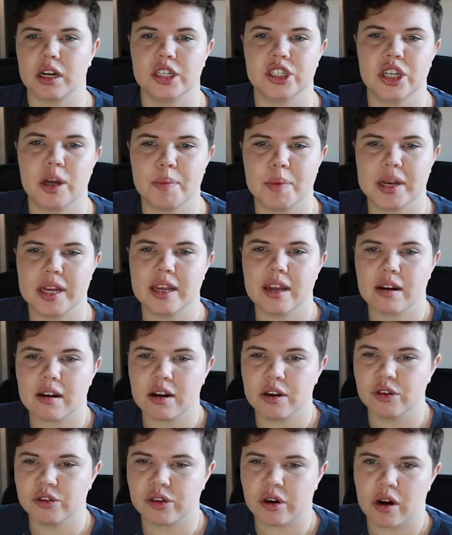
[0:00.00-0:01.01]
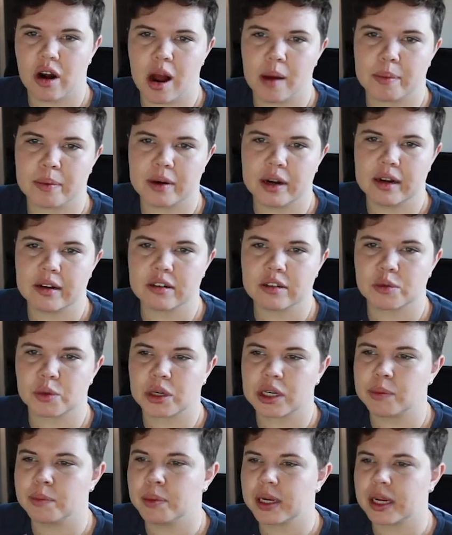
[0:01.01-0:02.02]
to jump in here and use our operators. We're
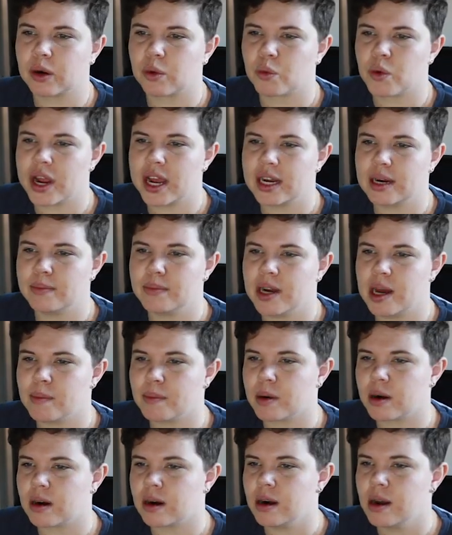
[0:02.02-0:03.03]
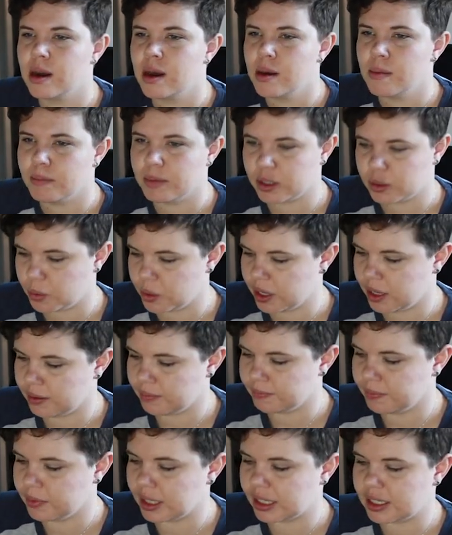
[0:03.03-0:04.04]
going to pick a random number
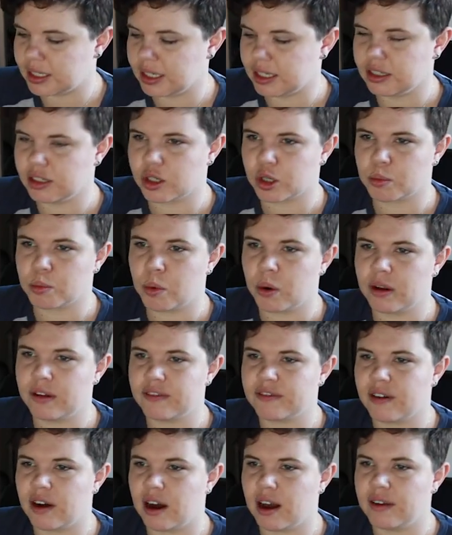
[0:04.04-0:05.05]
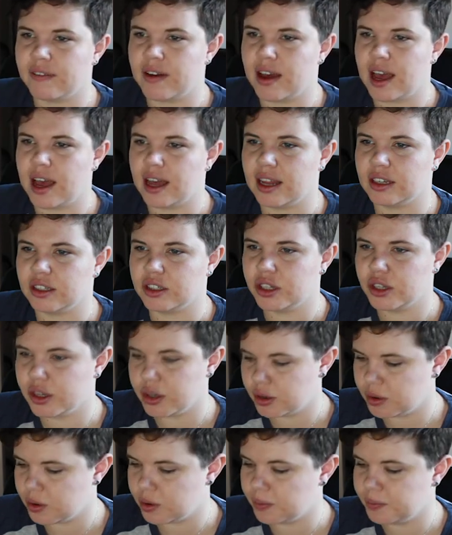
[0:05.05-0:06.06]
between, let's say, 0.5 and
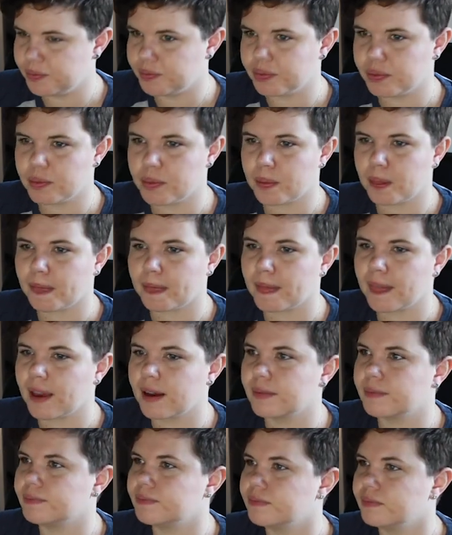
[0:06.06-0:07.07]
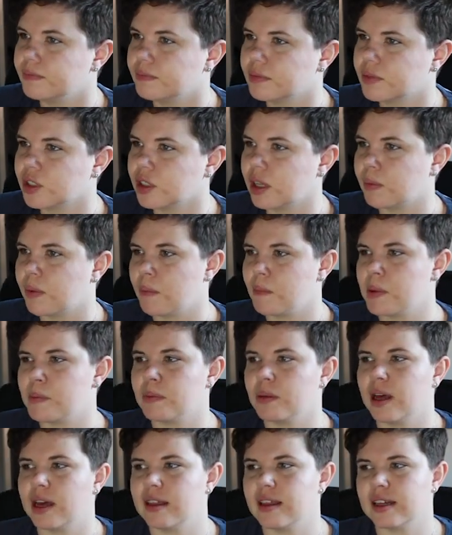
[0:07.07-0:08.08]
2. So that when we
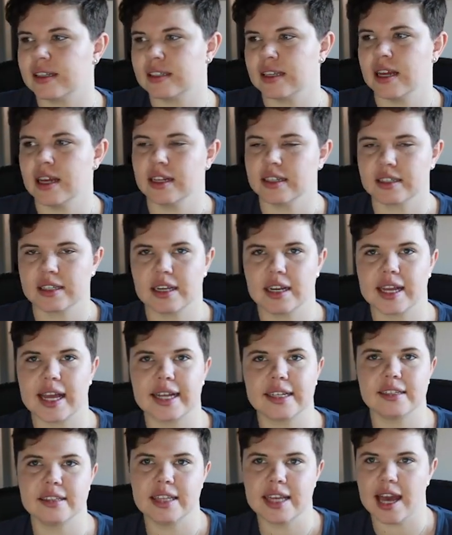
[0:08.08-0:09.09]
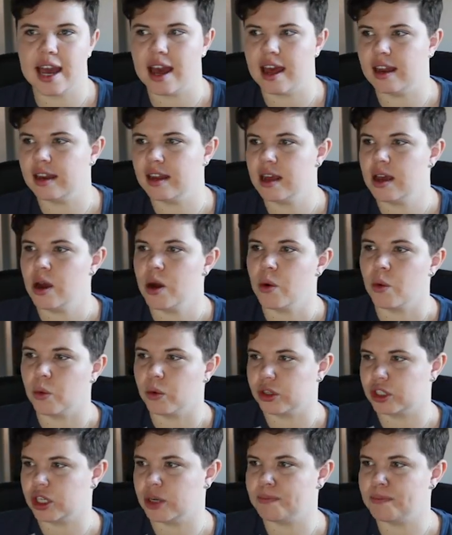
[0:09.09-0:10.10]
play this, it's going to get to the end,
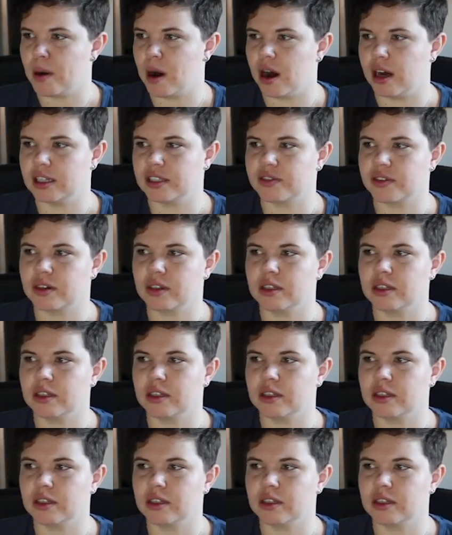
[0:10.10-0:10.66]
should pause for a